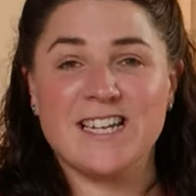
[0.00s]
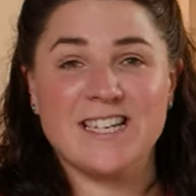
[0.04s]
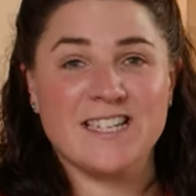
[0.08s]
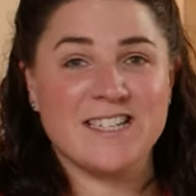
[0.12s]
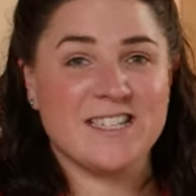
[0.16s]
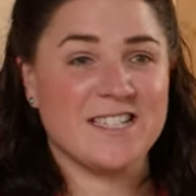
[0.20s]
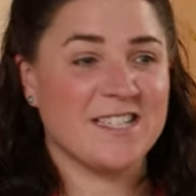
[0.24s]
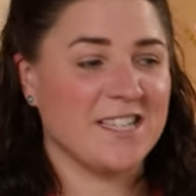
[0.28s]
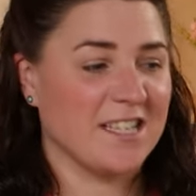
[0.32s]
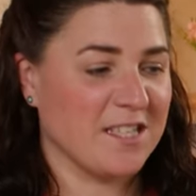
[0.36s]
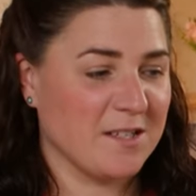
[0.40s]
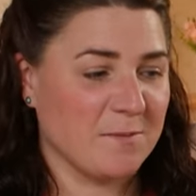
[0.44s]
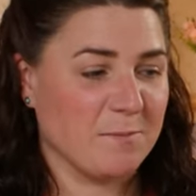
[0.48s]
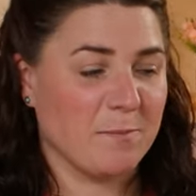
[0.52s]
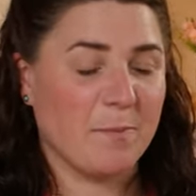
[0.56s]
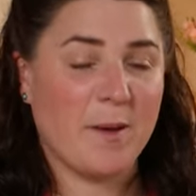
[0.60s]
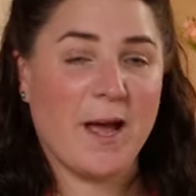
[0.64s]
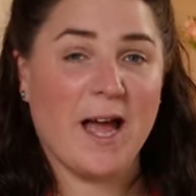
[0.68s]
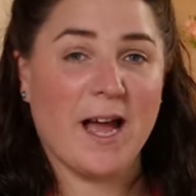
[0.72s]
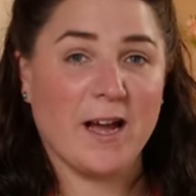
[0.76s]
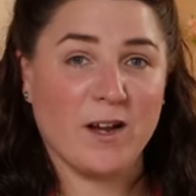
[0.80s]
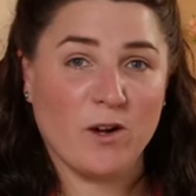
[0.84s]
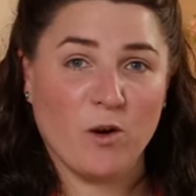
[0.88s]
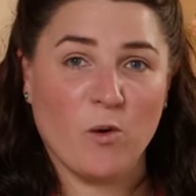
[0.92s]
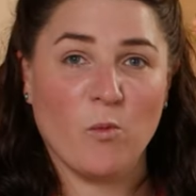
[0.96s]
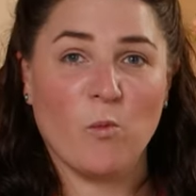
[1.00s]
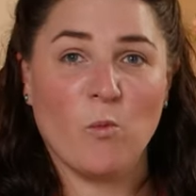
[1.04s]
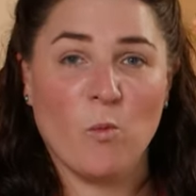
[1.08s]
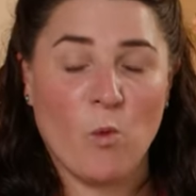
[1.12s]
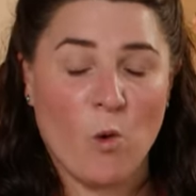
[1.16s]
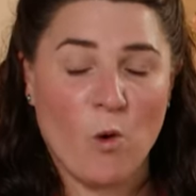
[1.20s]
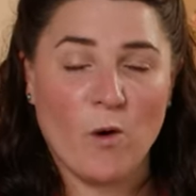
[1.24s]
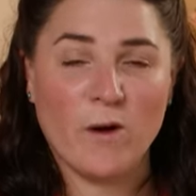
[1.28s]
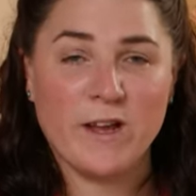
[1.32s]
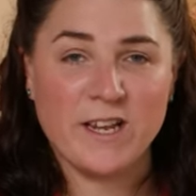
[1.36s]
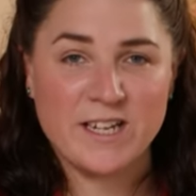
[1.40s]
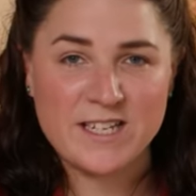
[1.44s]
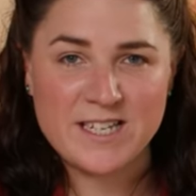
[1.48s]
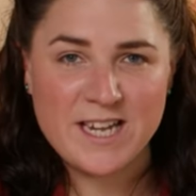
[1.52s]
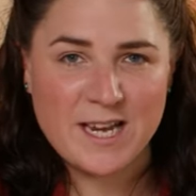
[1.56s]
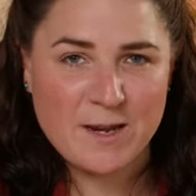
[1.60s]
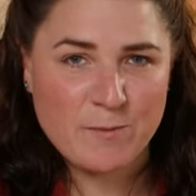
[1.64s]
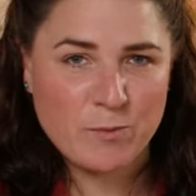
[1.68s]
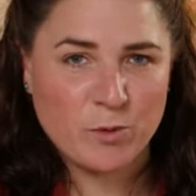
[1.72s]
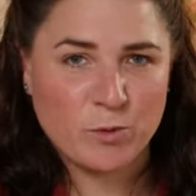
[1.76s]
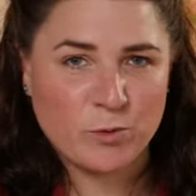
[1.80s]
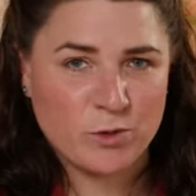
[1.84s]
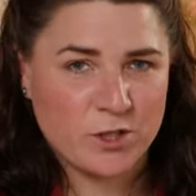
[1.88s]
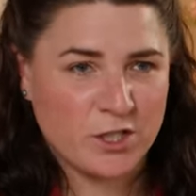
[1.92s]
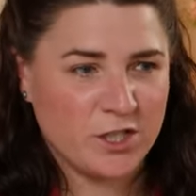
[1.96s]
it doesn't pack on what it's
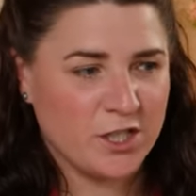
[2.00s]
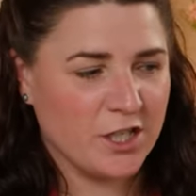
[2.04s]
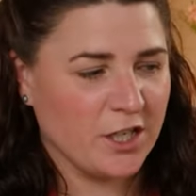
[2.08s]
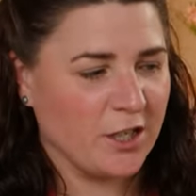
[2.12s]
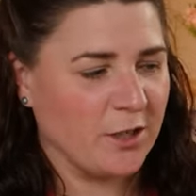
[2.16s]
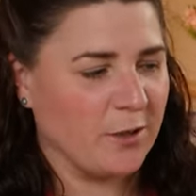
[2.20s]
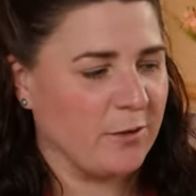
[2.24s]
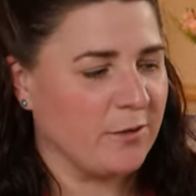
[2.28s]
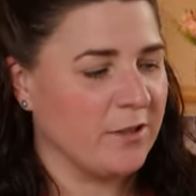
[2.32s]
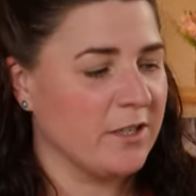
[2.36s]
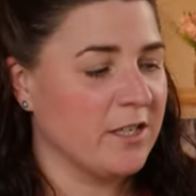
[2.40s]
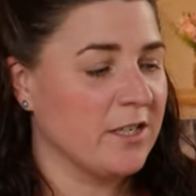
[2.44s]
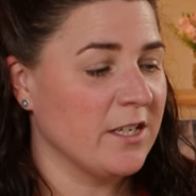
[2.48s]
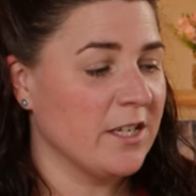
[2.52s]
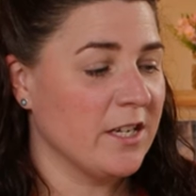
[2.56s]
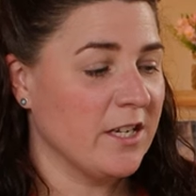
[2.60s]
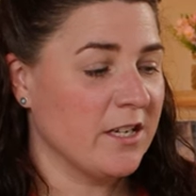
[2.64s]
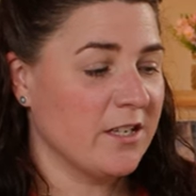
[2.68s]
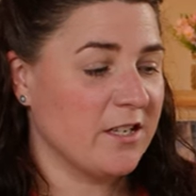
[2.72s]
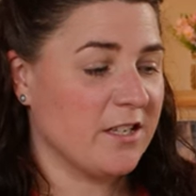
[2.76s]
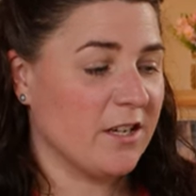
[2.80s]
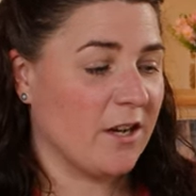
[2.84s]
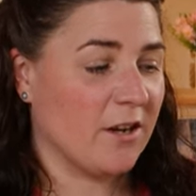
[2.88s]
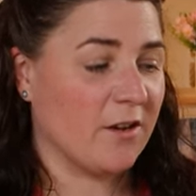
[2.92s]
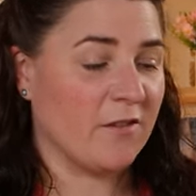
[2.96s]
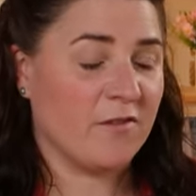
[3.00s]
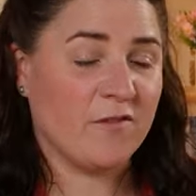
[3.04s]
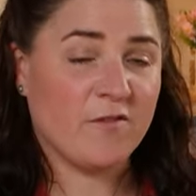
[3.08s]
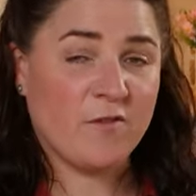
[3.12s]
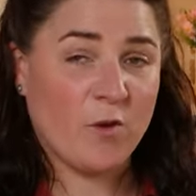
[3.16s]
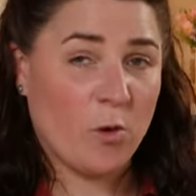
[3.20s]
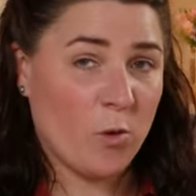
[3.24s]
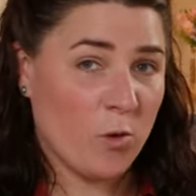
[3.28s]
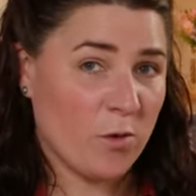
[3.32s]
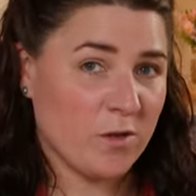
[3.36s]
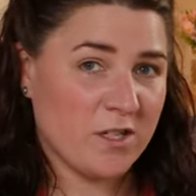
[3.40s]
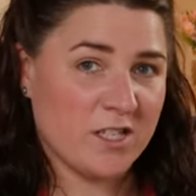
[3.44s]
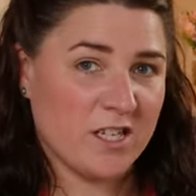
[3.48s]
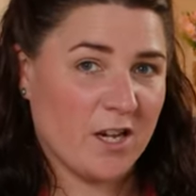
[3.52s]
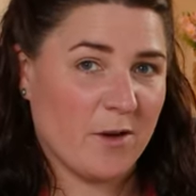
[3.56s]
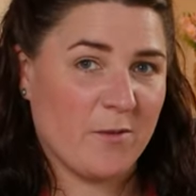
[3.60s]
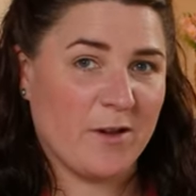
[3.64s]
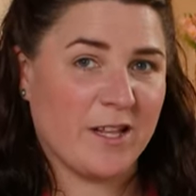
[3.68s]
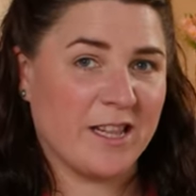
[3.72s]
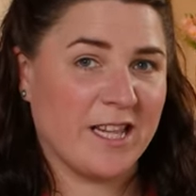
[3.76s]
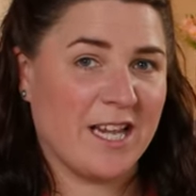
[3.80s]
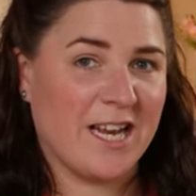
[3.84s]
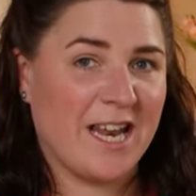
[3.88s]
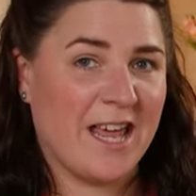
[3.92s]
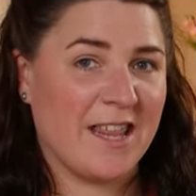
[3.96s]
able to do. So for
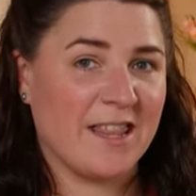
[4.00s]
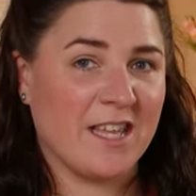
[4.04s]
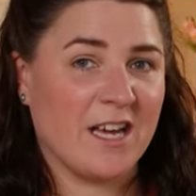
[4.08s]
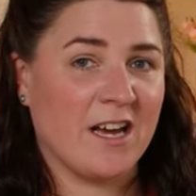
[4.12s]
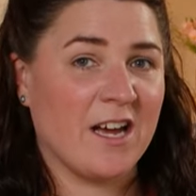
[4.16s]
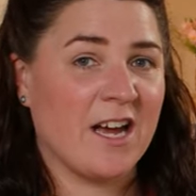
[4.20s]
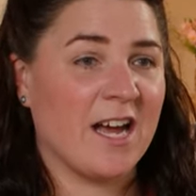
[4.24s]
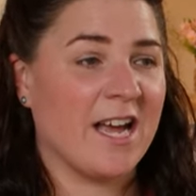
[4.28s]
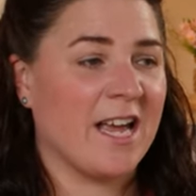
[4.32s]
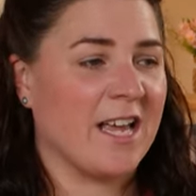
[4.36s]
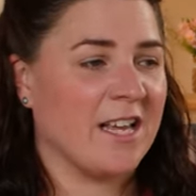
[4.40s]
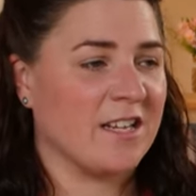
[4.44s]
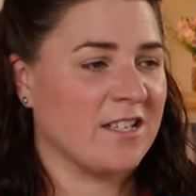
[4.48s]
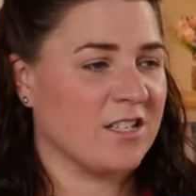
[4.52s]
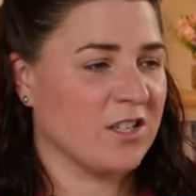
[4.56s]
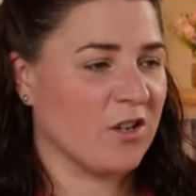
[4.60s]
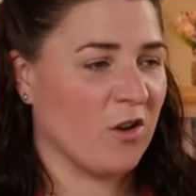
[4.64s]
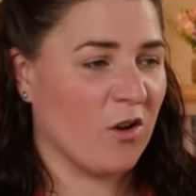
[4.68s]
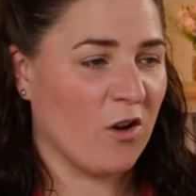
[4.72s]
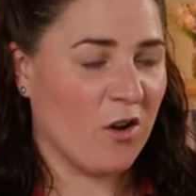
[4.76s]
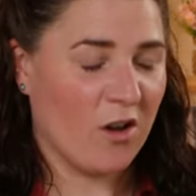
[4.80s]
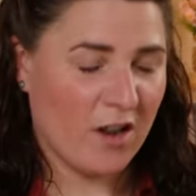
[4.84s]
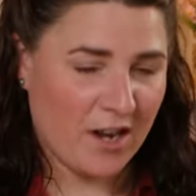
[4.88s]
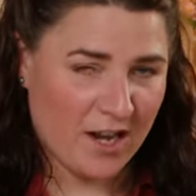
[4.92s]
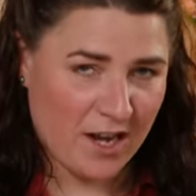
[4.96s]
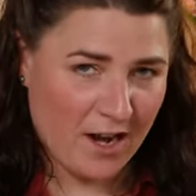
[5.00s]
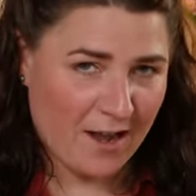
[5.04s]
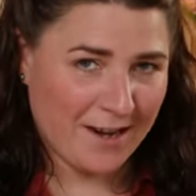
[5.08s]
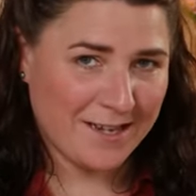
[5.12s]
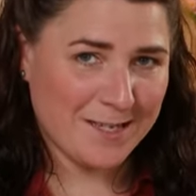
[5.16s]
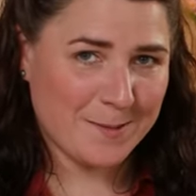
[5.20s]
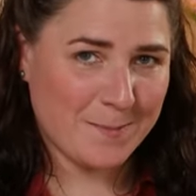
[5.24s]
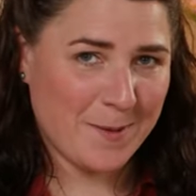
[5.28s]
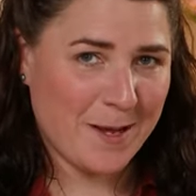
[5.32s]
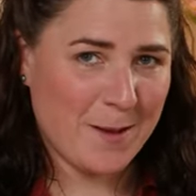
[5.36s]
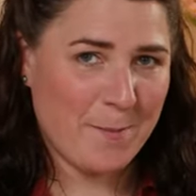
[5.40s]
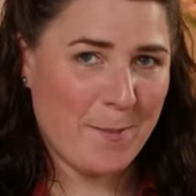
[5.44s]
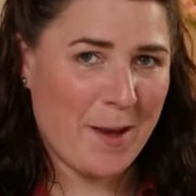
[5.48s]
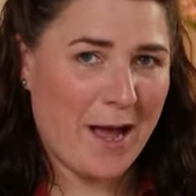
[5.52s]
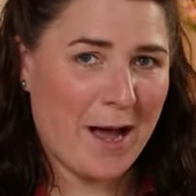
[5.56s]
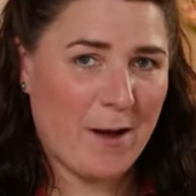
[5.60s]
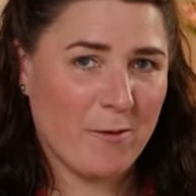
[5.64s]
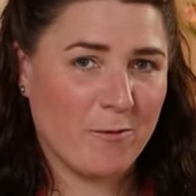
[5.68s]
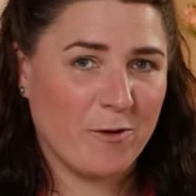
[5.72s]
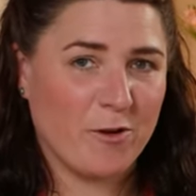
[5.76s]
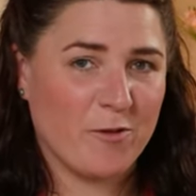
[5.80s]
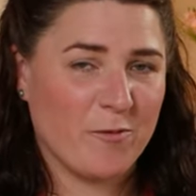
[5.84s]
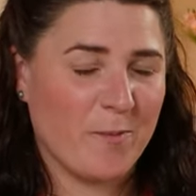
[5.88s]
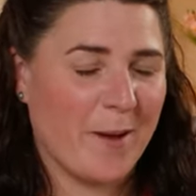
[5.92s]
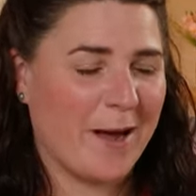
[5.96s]
sewing the leather it's got a nice bit of
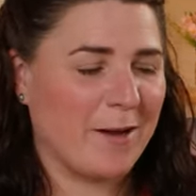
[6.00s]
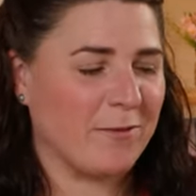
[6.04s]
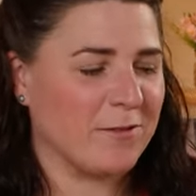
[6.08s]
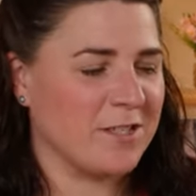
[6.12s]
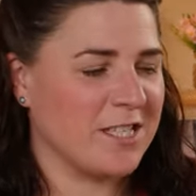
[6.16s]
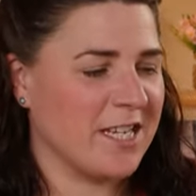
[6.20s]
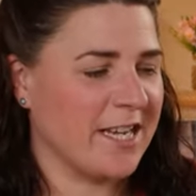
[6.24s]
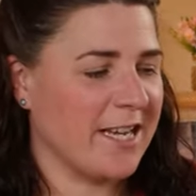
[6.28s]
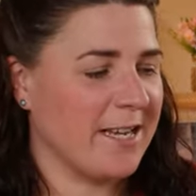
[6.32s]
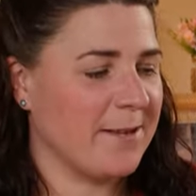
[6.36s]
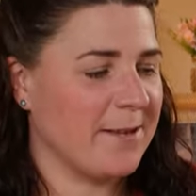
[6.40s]
power about